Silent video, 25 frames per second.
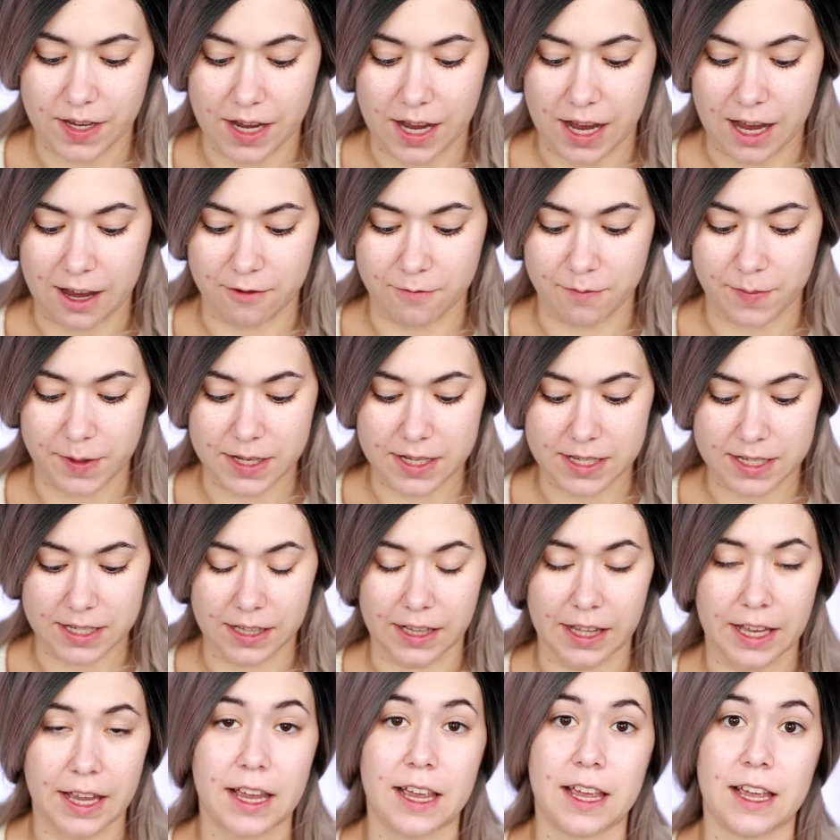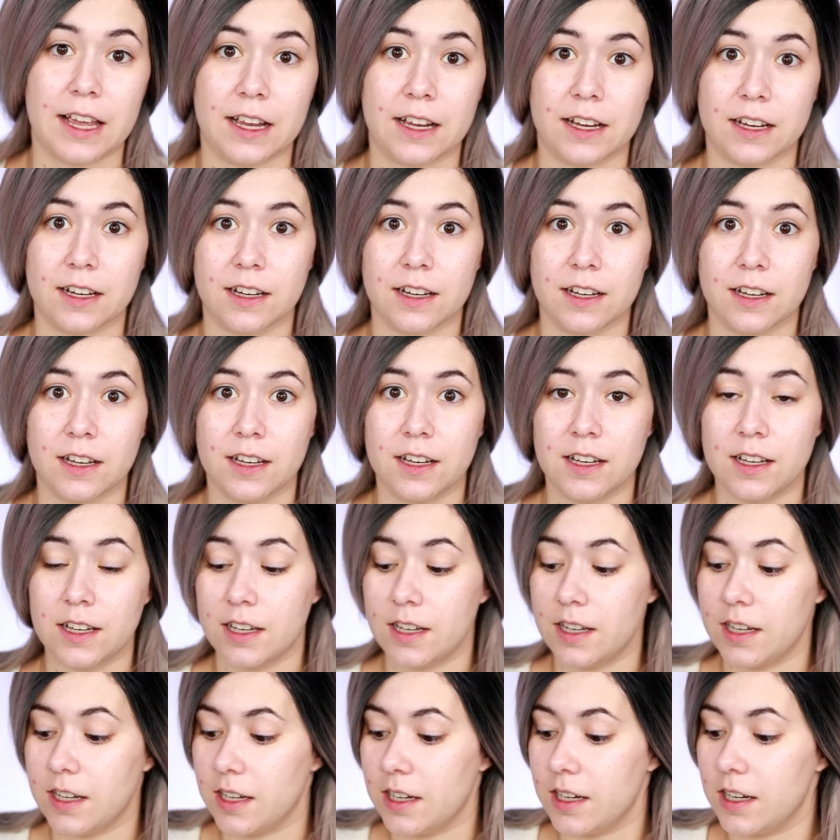I've been delaying
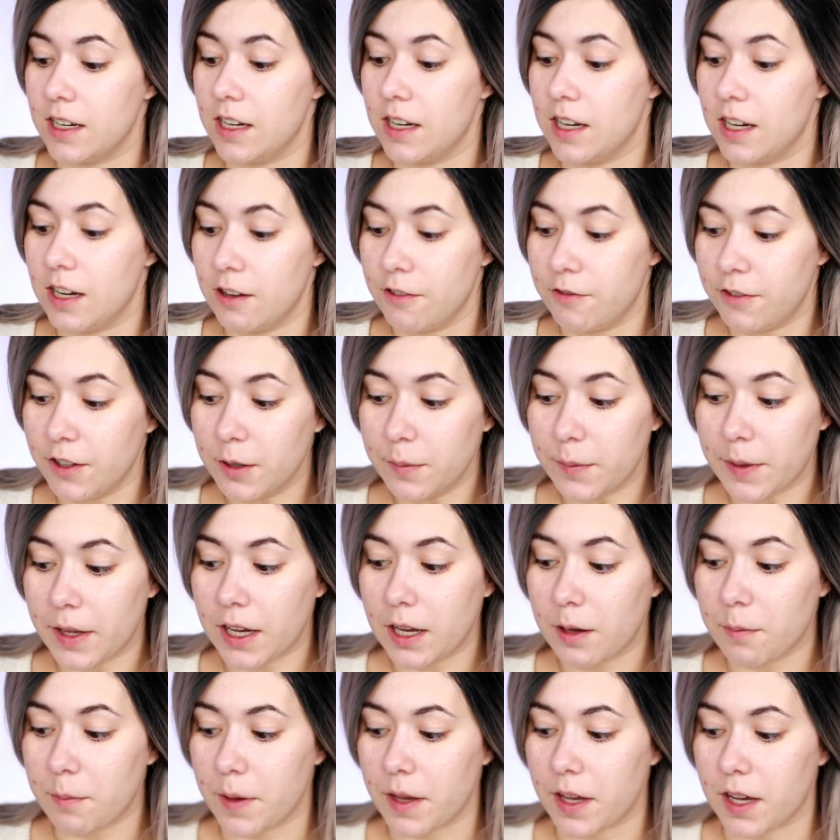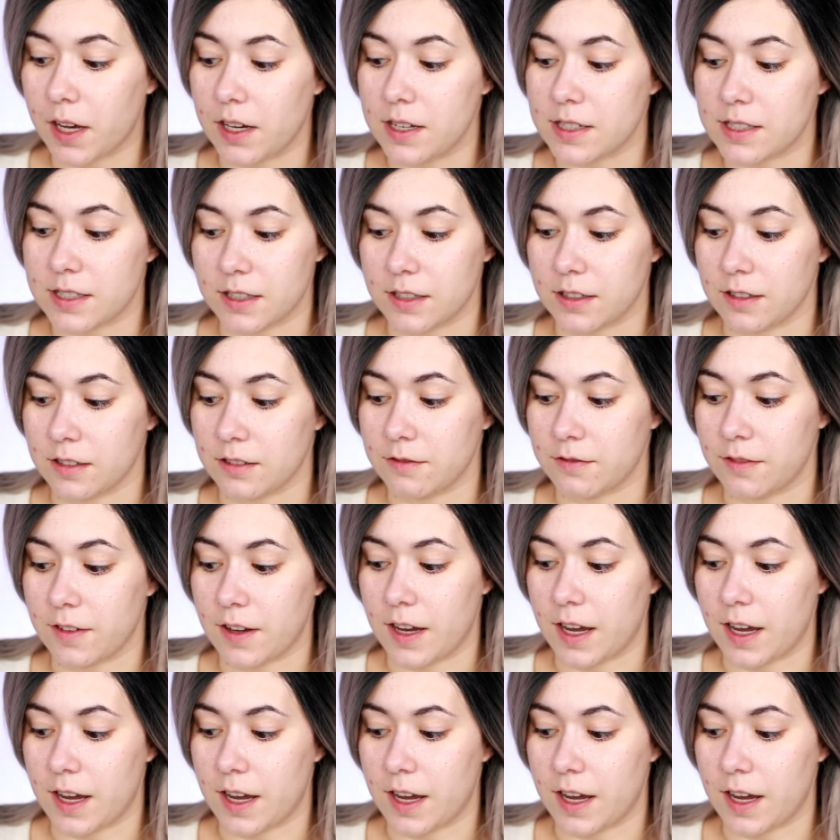filming because of